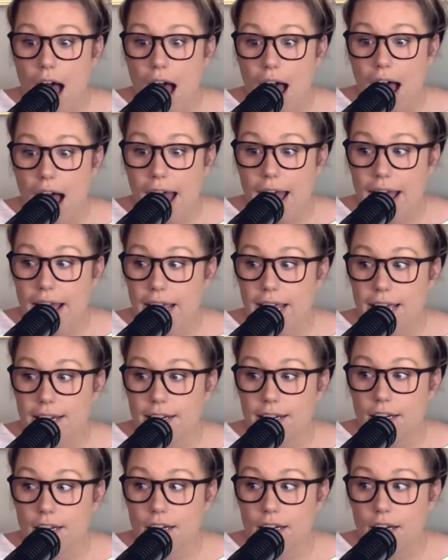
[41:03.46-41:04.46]

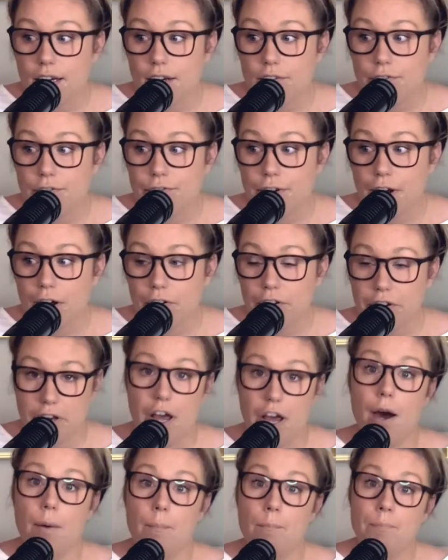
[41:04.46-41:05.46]
I felt
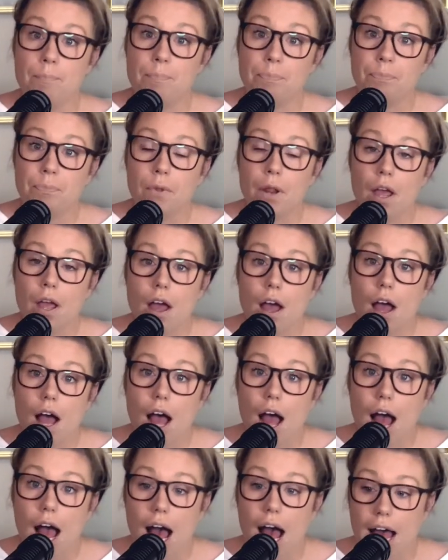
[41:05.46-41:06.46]
numb.
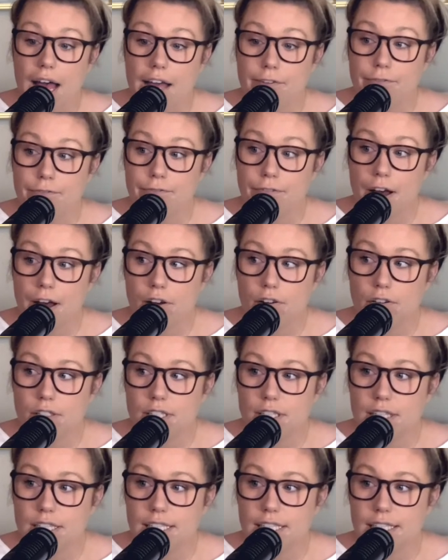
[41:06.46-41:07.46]
I
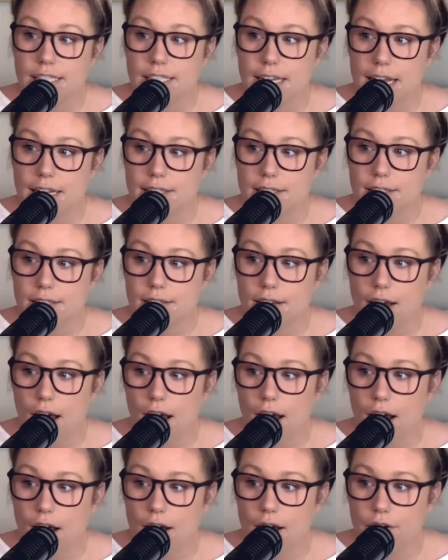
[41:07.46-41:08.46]
felt this sense
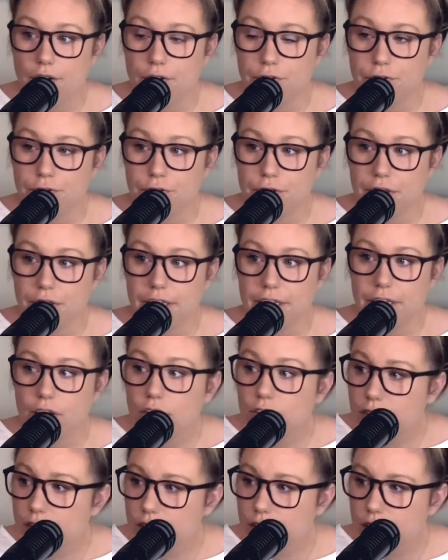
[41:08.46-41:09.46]
of
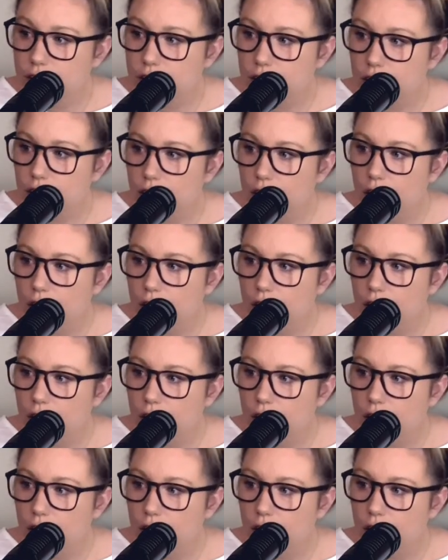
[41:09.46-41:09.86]
guilt.